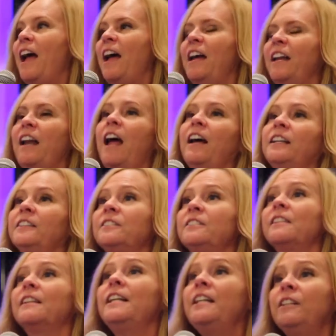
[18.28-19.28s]
And
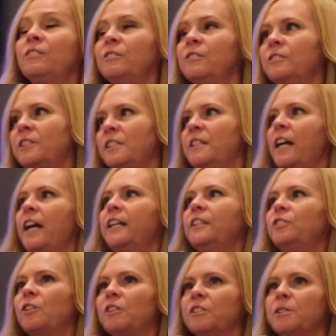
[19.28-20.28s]
as leaders in the
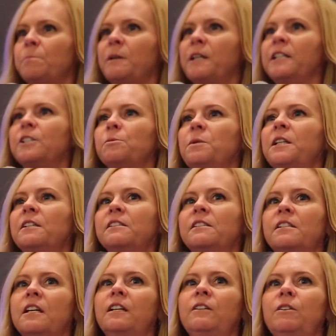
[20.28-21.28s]
HR space, we
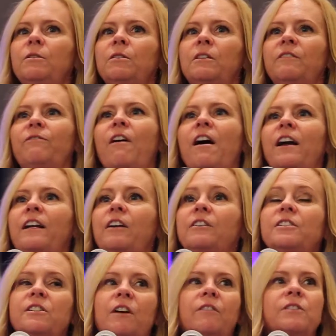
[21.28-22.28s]
continue to find
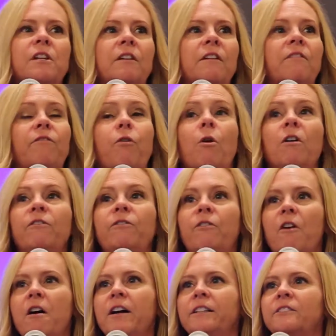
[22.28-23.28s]
ourselves on the
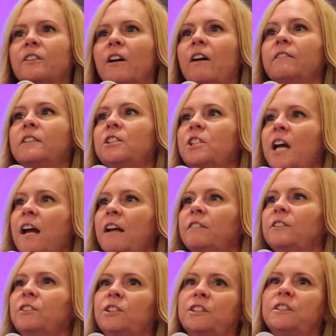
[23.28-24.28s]
forefront of the
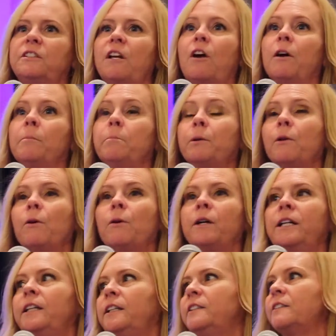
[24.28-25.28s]
challenges our
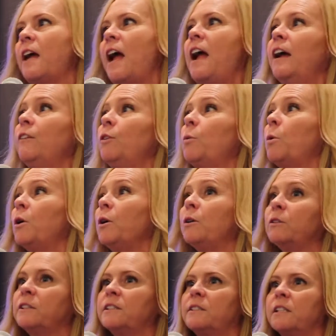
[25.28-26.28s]
employees and the
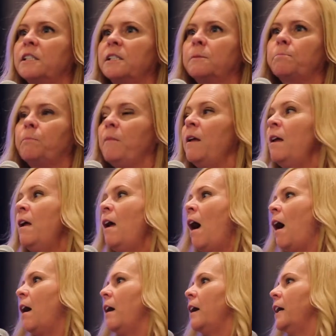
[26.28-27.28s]
world is
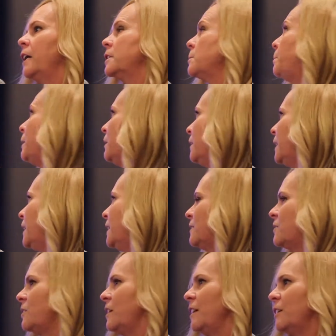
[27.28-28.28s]

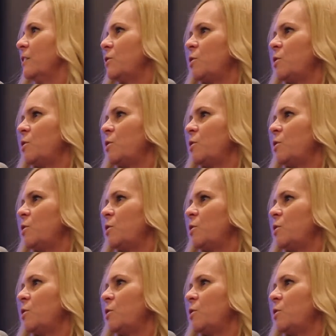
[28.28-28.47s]
experiencing.